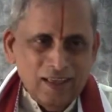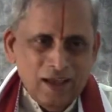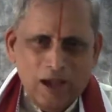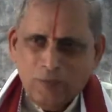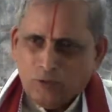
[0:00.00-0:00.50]

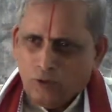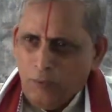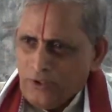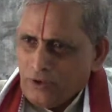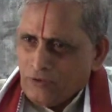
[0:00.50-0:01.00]
am so
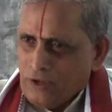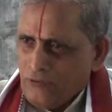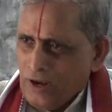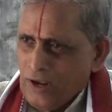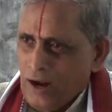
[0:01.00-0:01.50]
much of
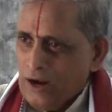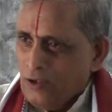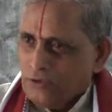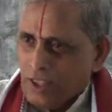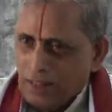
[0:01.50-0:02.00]
suffering, and
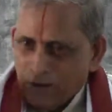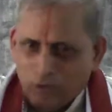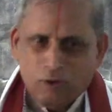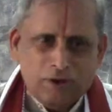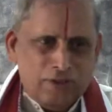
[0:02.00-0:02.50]
you say there is
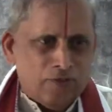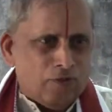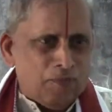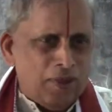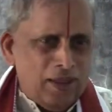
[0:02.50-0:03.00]
no disease
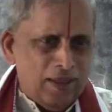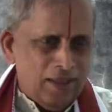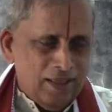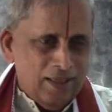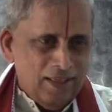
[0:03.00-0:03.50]
for me.
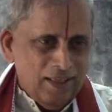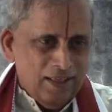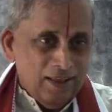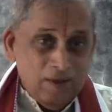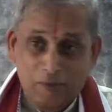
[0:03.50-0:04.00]

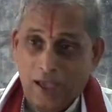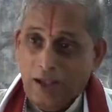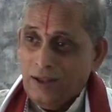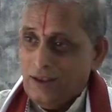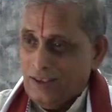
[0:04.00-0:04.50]
He will be
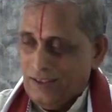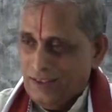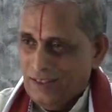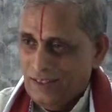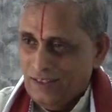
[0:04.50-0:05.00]
angry.
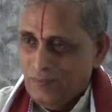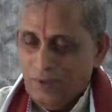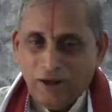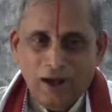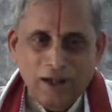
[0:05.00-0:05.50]

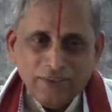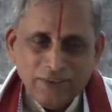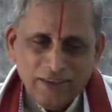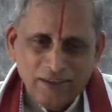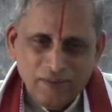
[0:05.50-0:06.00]

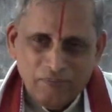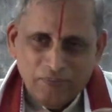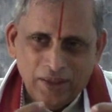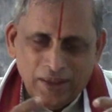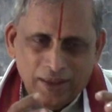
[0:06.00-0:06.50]
Because
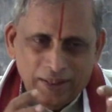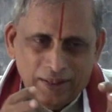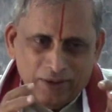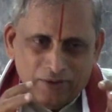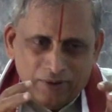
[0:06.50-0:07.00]

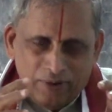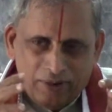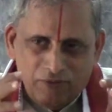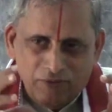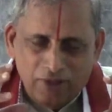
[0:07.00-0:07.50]

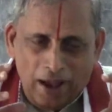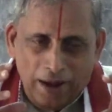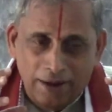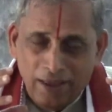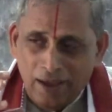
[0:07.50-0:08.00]
the
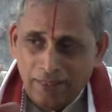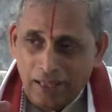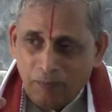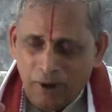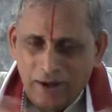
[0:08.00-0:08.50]
idea in
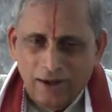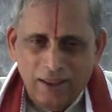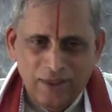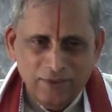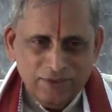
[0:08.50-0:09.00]
their mind
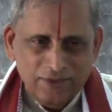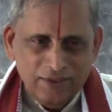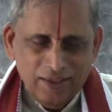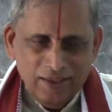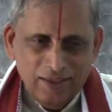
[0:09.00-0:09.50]
is,
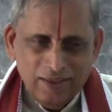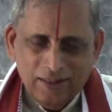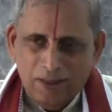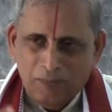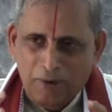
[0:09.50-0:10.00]

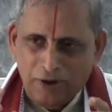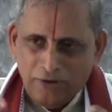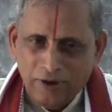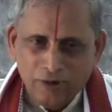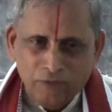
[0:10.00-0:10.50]
the
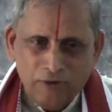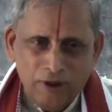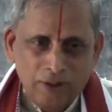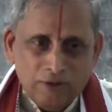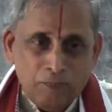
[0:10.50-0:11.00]
patient
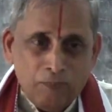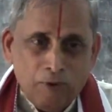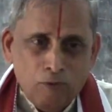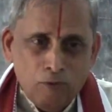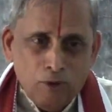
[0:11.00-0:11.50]
feels
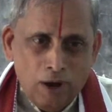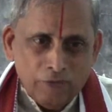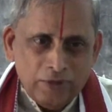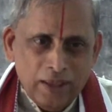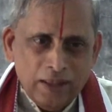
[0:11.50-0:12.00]
proud
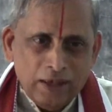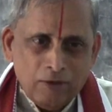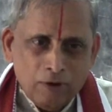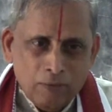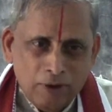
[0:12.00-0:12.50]
of the
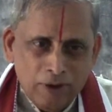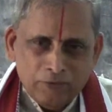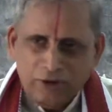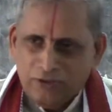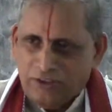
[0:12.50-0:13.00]
incurability
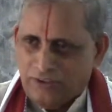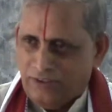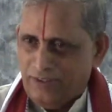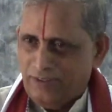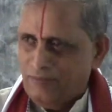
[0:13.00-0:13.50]
of the disease.
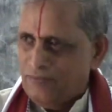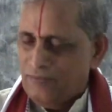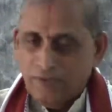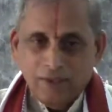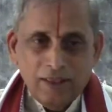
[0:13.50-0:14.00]

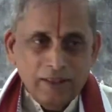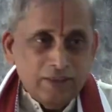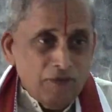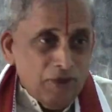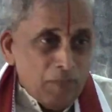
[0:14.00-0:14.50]

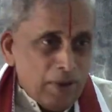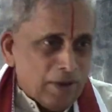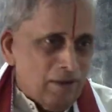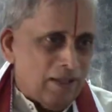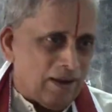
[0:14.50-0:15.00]
This is very
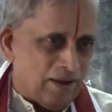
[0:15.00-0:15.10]
peculiar.